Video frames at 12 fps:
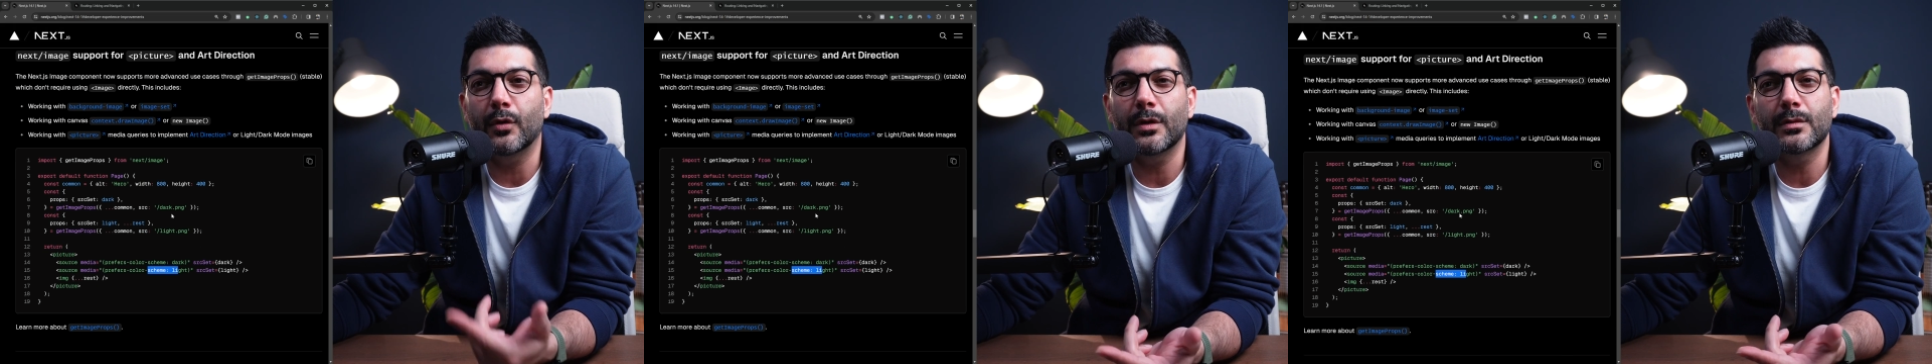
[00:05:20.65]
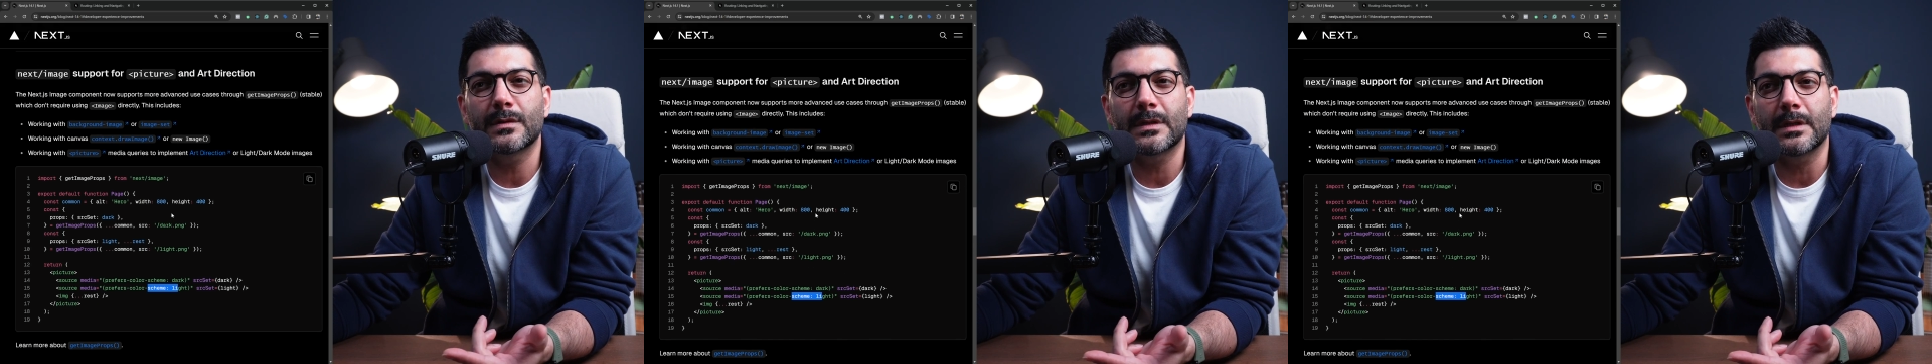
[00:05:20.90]

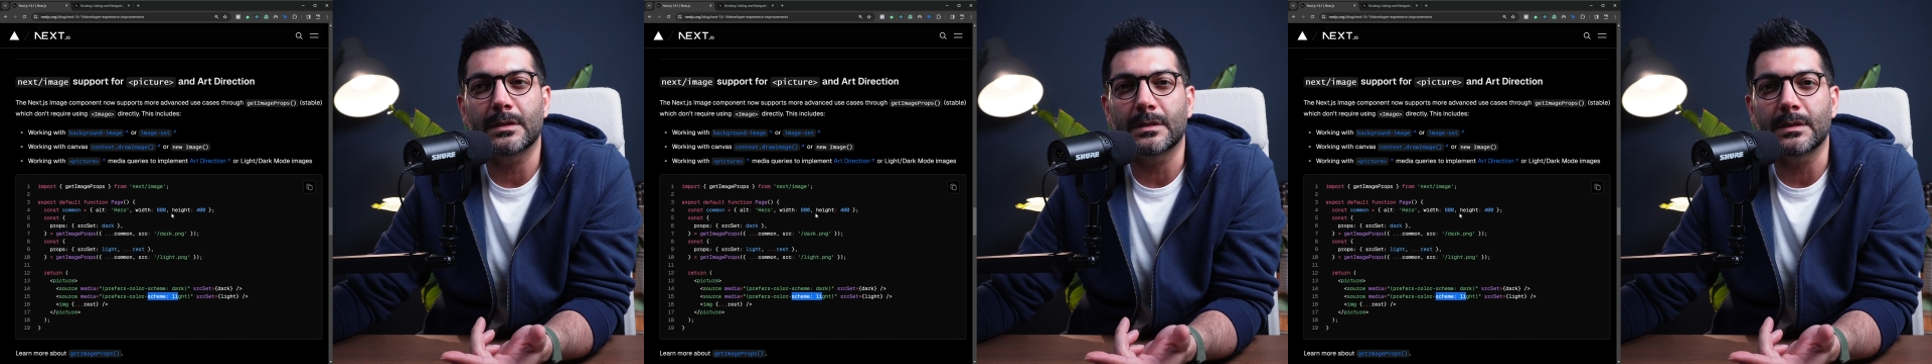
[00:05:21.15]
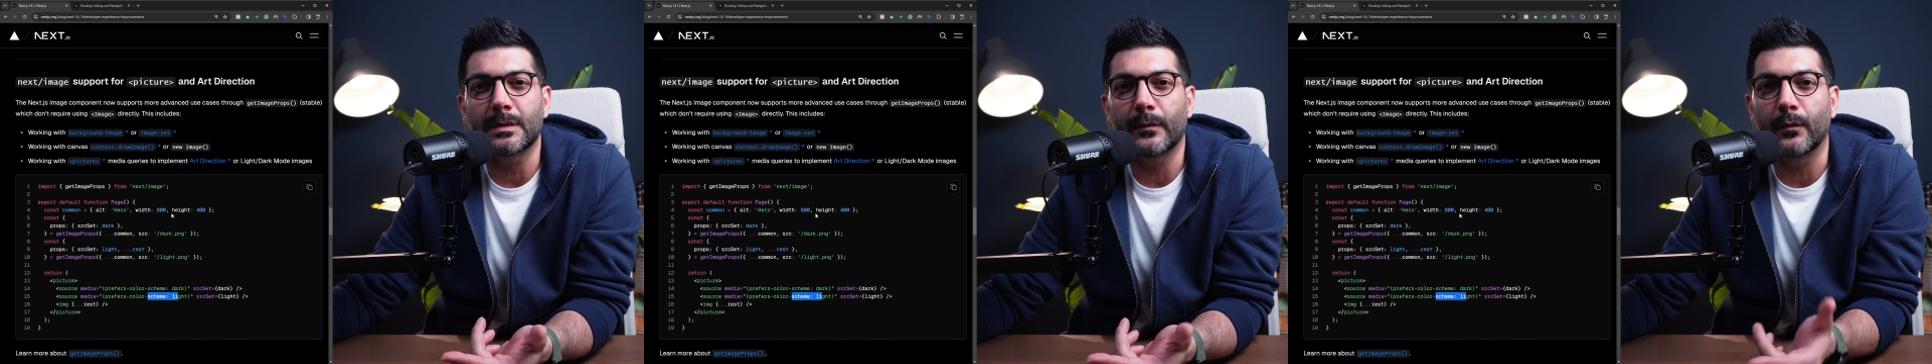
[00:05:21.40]
use
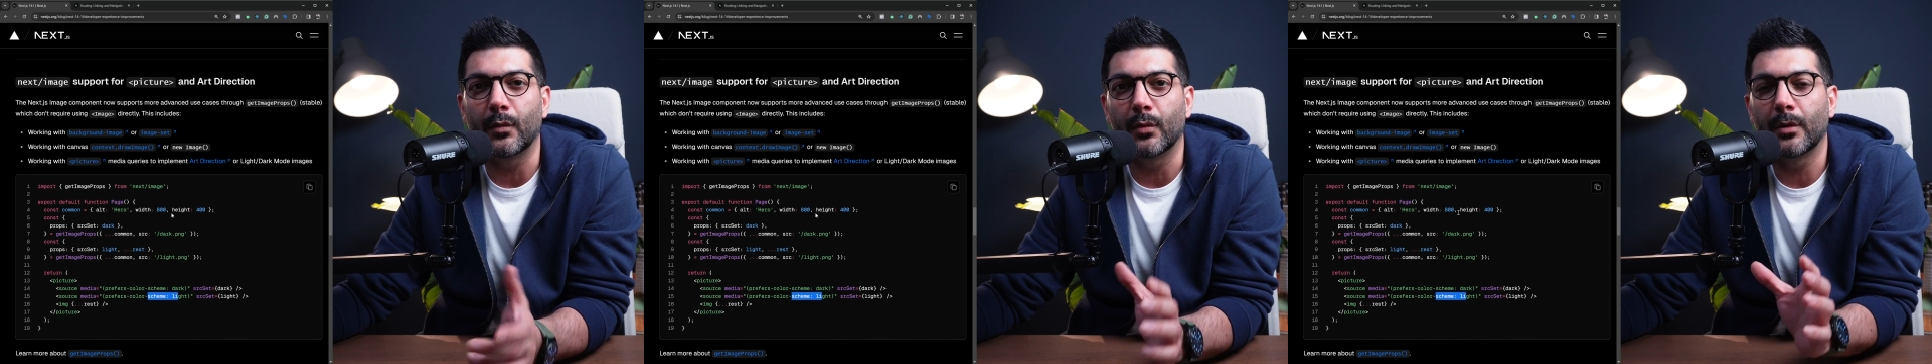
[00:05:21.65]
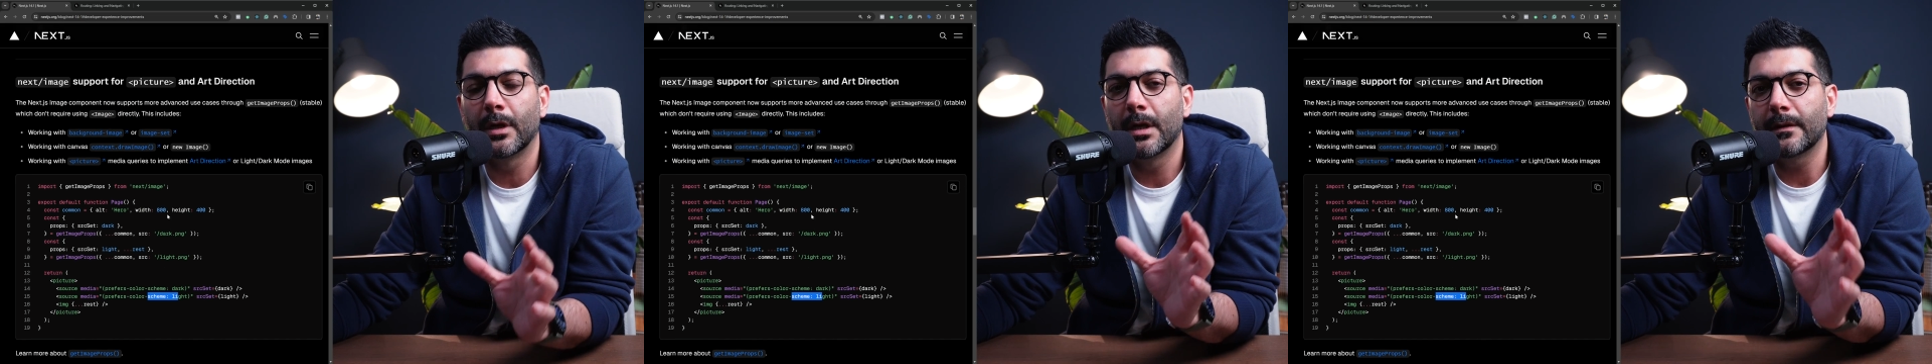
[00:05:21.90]
cases
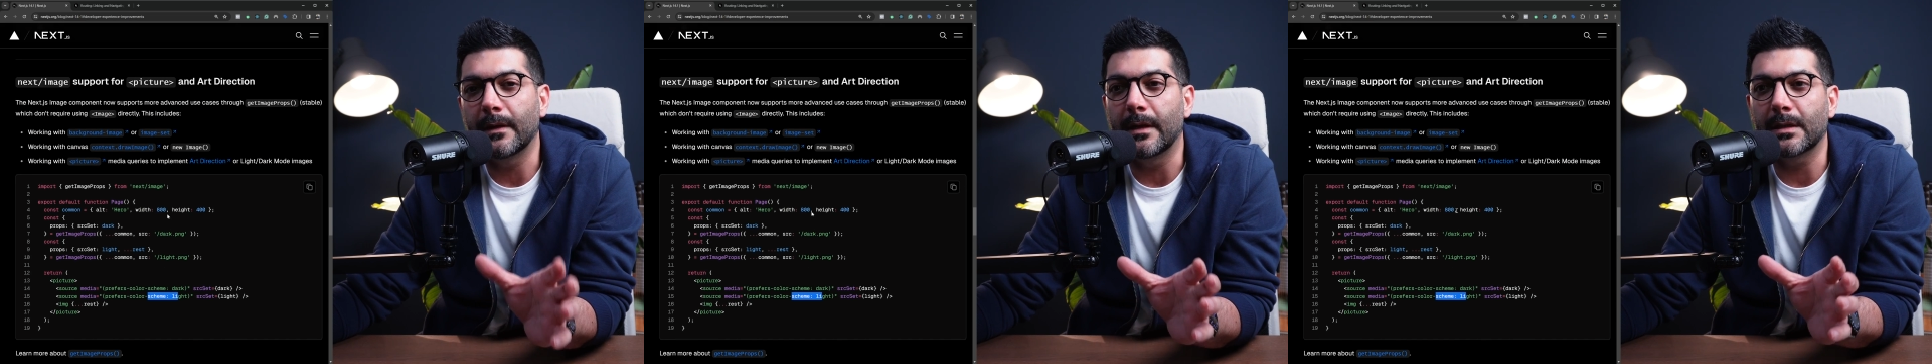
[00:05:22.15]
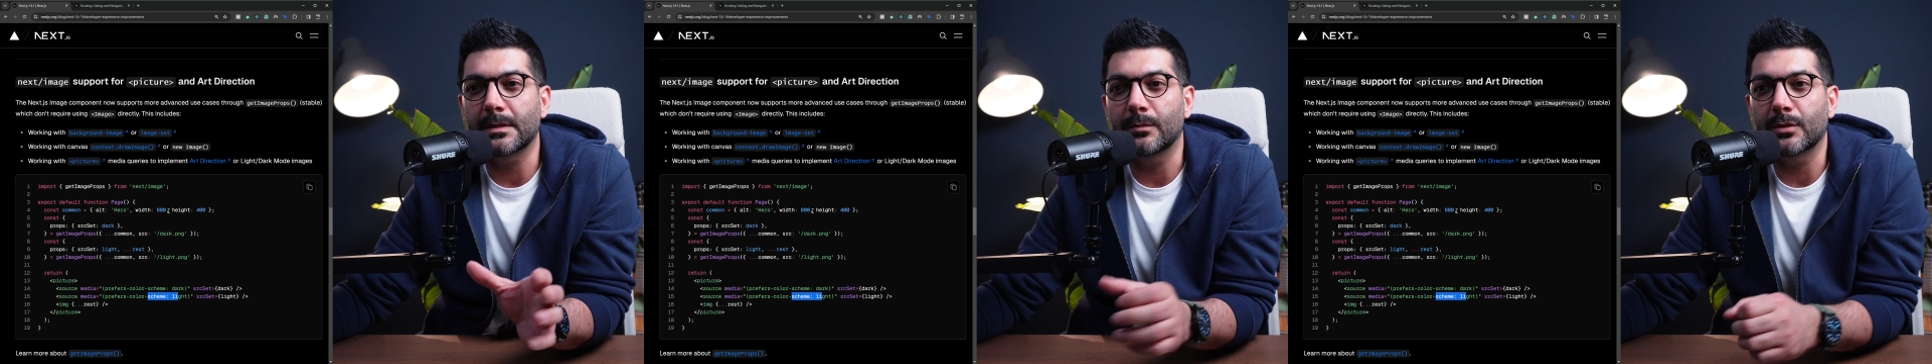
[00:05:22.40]
for the
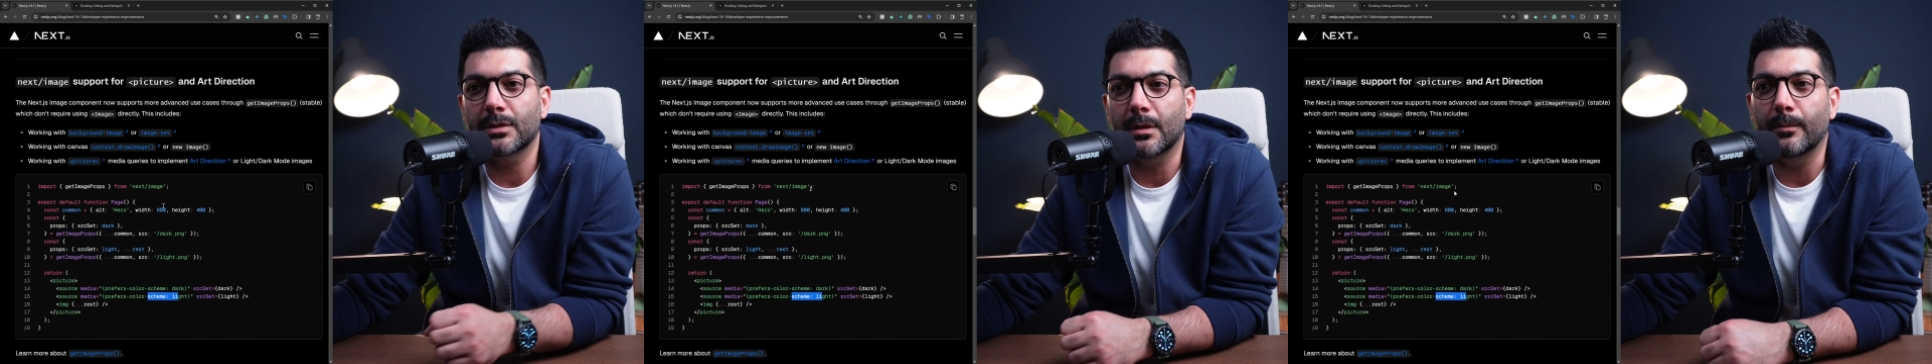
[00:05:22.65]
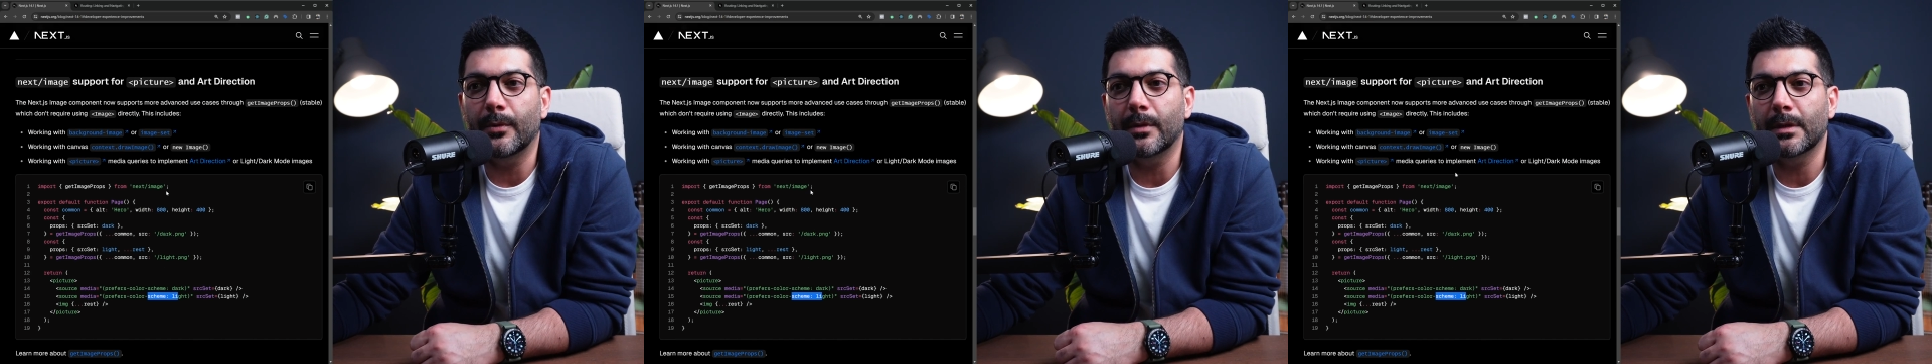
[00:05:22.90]
next image
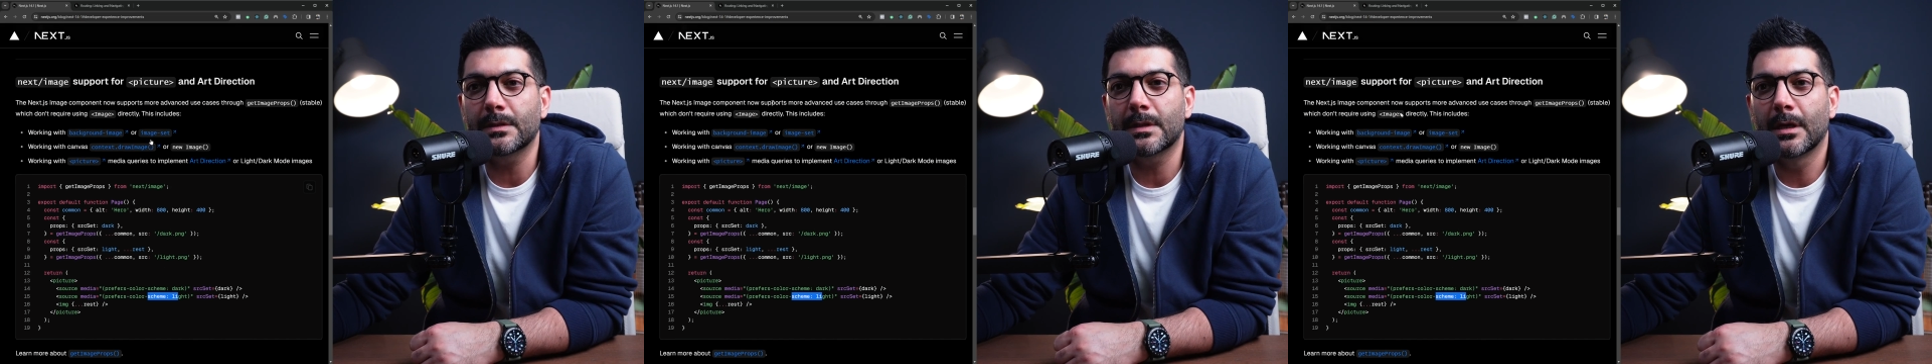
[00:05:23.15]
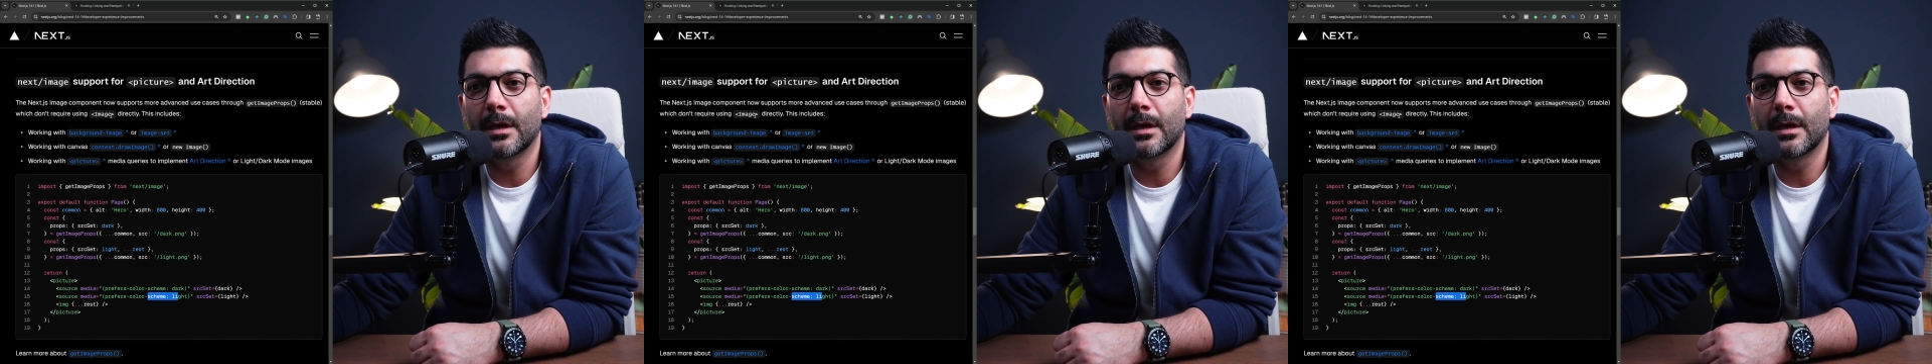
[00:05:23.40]
component.